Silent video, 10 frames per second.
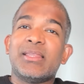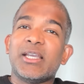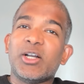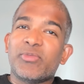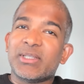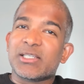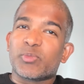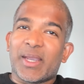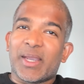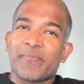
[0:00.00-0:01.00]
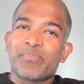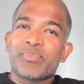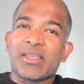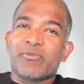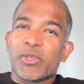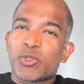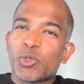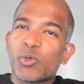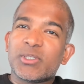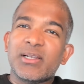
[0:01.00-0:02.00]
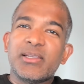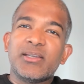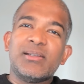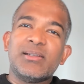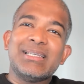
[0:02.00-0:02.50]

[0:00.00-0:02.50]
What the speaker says: Think of it this way. If your total yearly